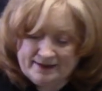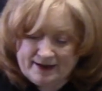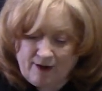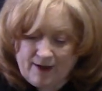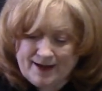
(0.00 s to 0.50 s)

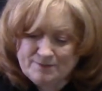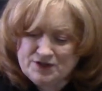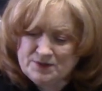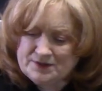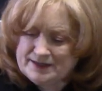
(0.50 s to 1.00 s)
Now I'm
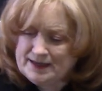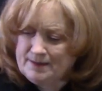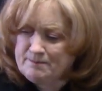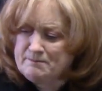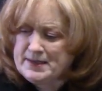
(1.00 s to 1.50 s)
using
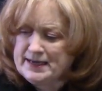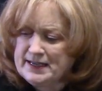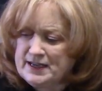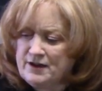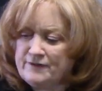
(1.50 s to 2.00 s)

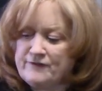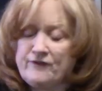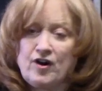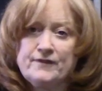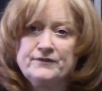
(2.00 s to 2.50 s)
mini
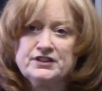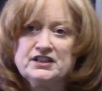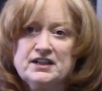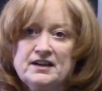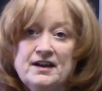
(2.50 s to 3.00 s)

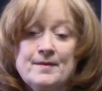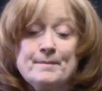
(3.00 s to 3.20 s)
farfalla